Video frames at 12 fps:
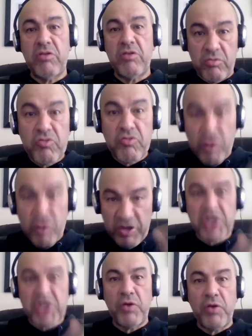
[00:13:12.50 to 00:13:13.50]

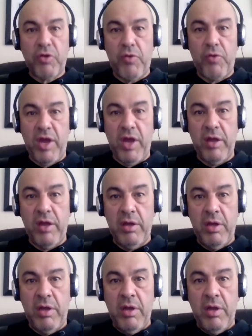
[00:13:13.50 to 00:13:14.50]
traditional career
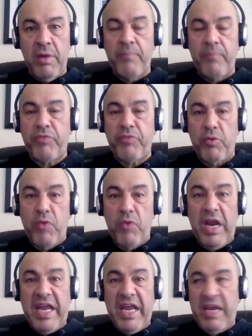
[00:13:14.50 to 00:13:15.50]
that
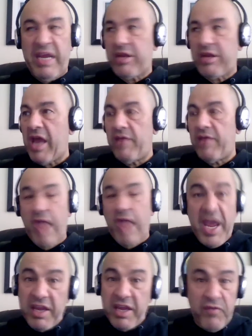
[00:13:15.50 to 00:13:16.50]
really kind of
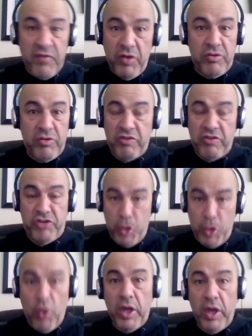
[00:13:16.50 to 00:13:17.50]
give you just
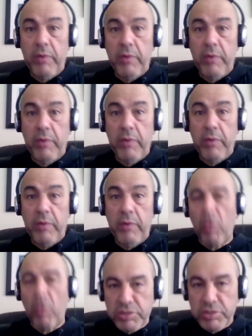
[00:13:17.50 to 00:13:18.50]
joy, but
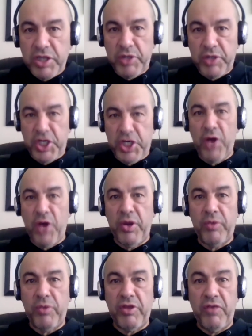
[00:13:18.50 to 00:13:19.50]
also show
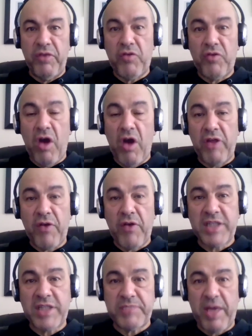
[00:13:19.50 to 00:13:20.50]
you that you've got other
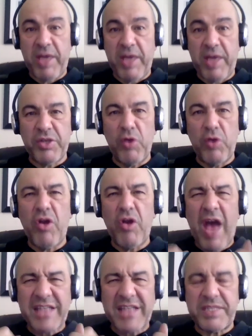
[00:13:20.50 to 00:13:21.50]
aspects. So you're not
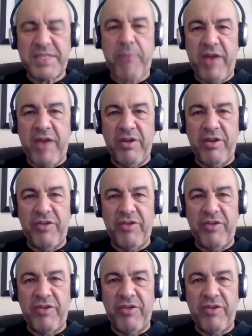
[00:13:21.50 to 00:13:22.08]
as dependent